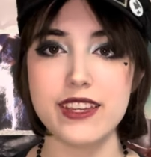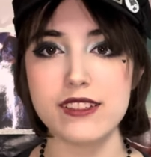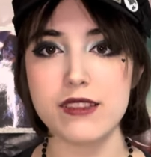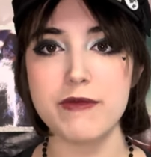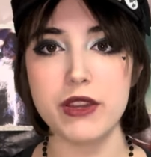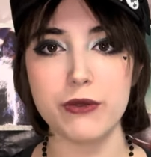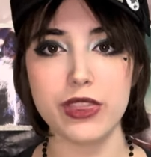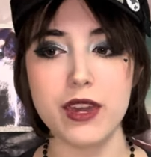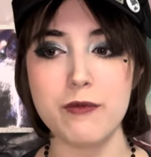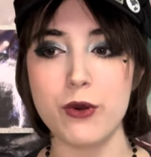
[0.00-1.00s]
something
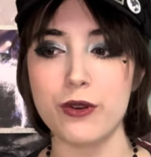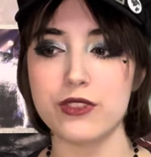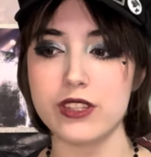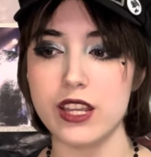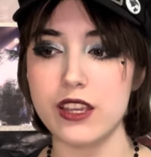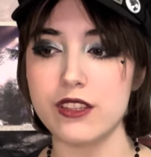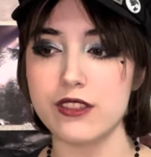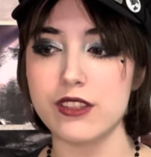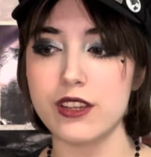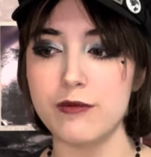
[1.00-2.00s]
really important
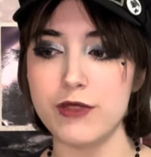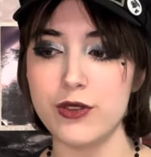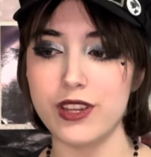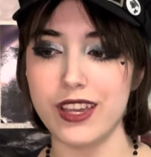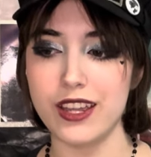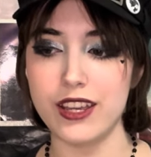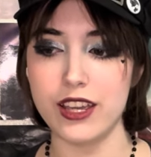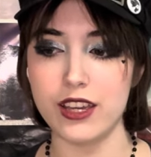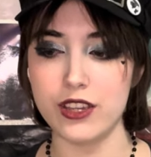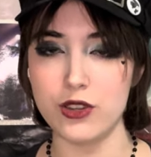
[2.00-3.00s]
is
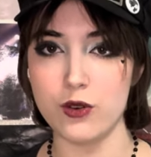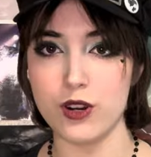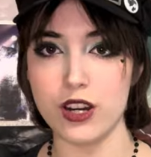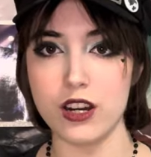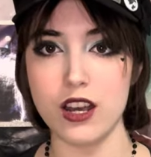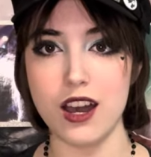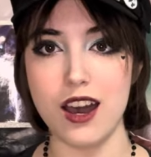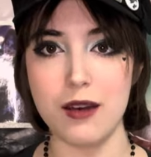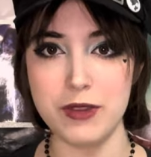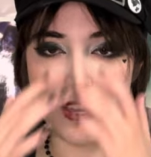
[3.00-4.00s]
communicating your
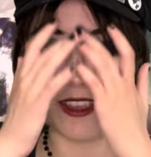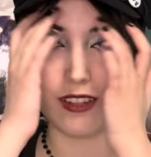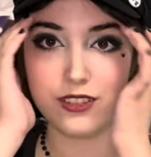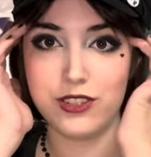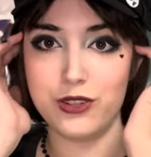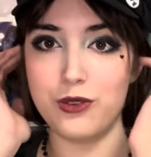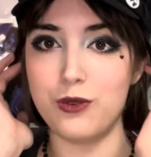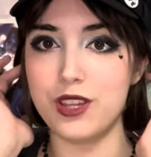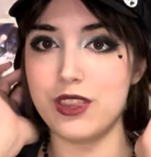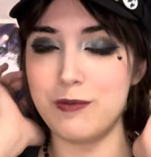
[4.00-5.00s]
hobby
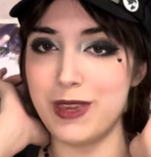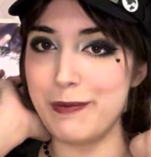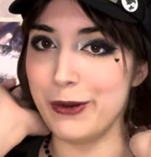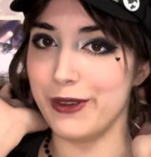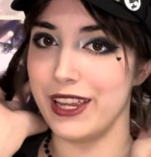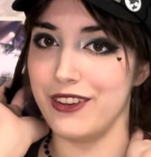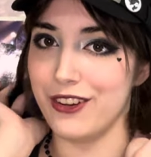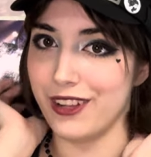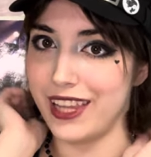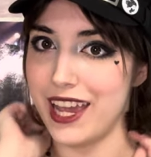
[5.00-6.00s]
to the people in
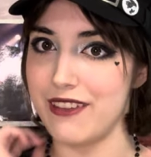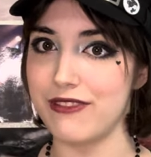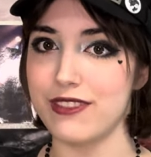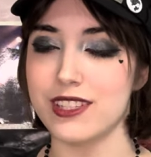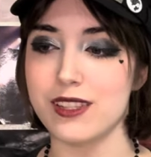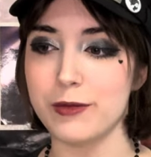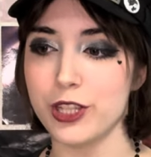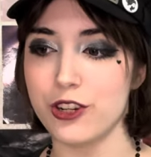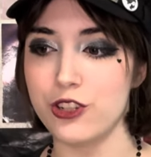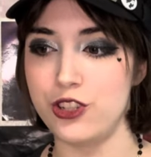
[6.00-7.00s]
your life.
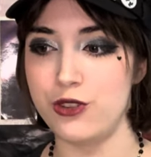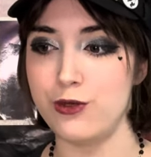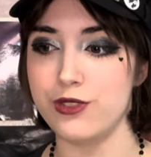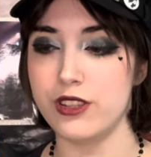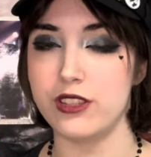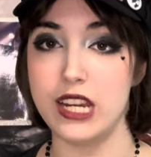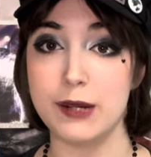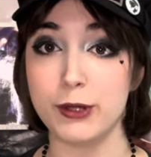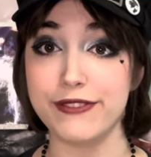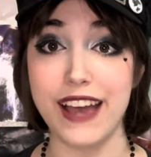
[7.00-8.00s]
Similar to
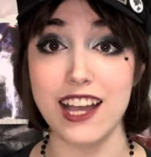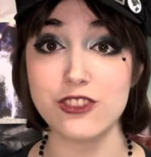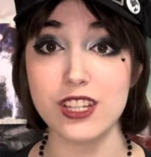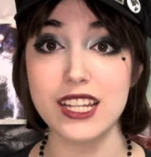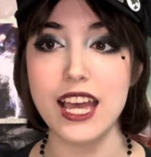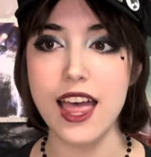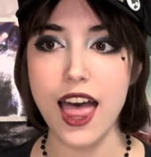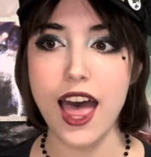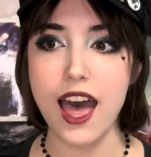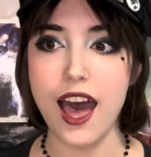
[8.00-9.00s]
sustainable fashion,
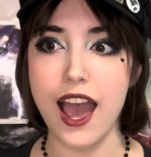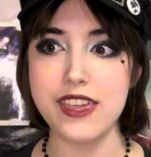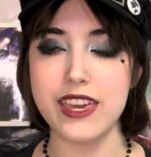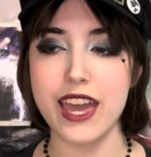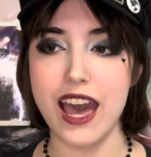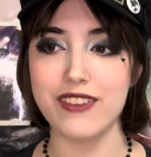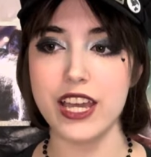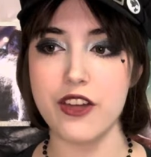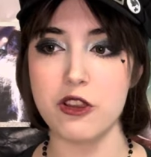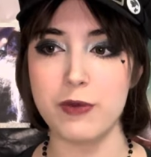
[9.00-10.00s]
I think having
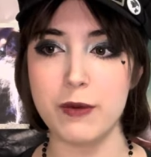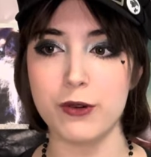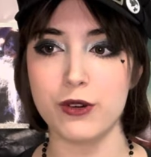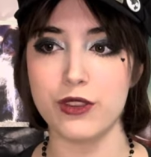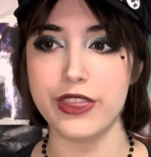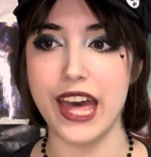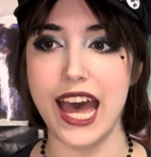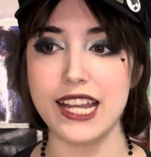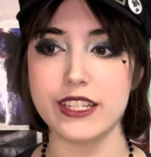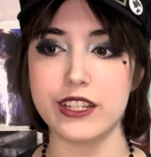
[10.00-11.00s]
other people
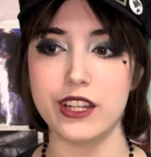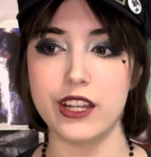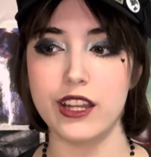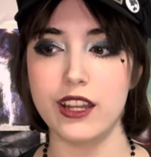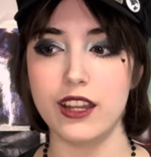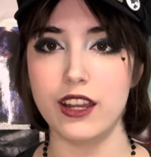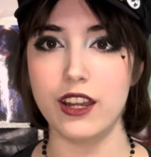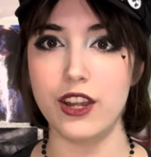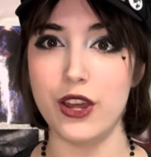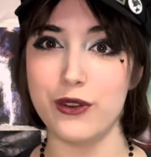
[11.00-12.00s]
that
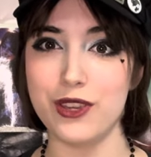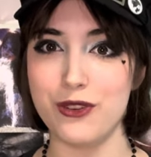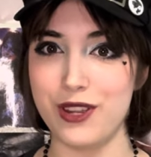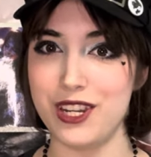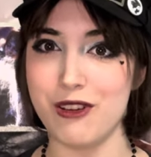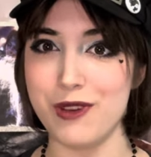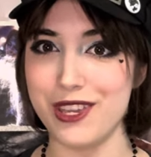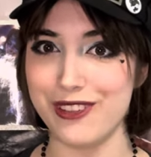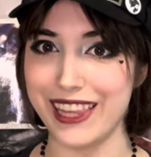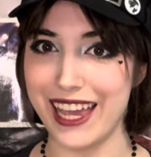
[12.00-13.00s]
know you and know what
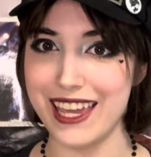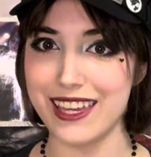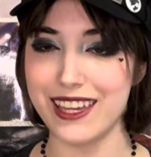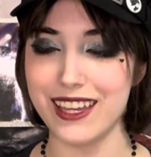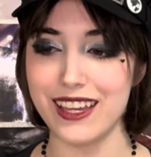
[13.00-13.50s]
you like